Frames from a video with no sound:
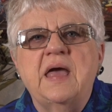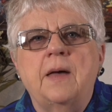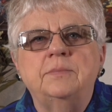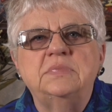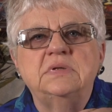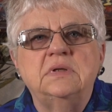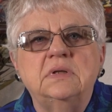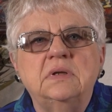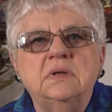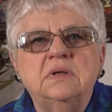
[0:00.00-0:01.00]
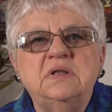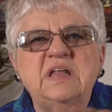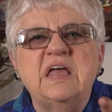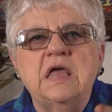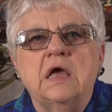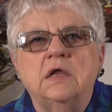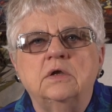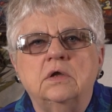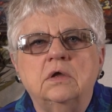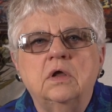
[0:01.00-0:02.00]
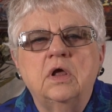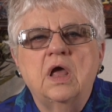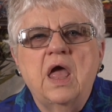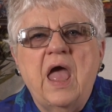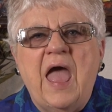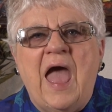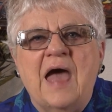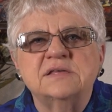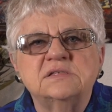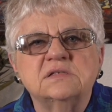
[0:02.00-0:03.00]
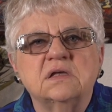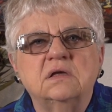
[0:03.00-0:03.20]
up, dig in, ask.